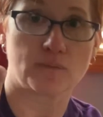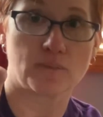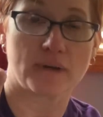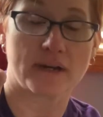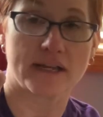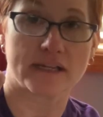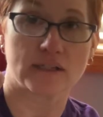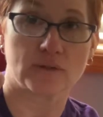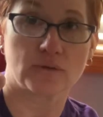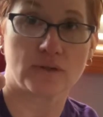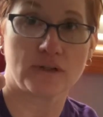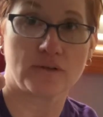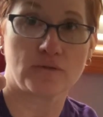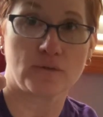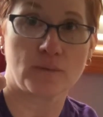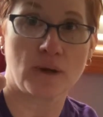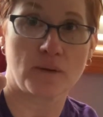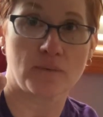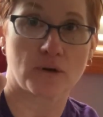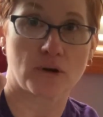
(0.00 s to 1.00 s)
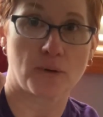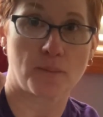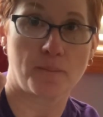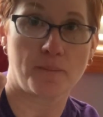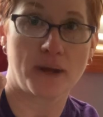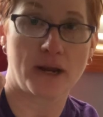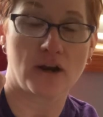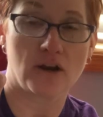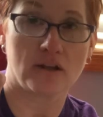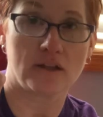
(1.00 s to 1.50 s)
But as we remember,
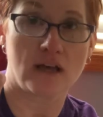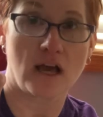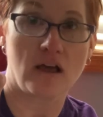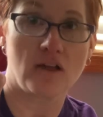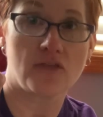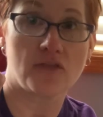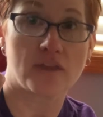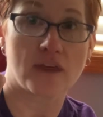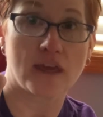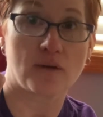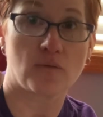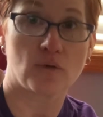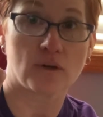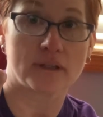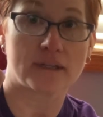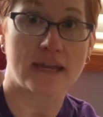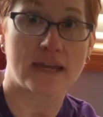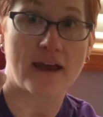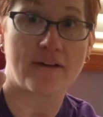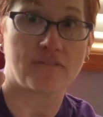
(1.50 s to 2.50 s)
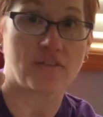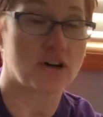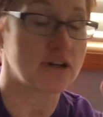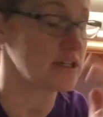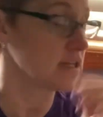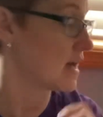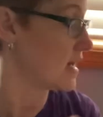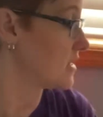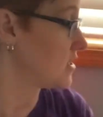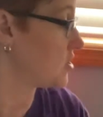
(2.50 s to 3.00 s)
parallel, they will never
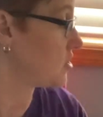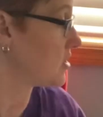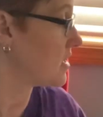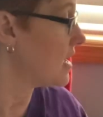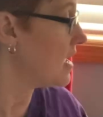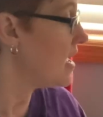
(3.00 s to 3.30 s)
touch.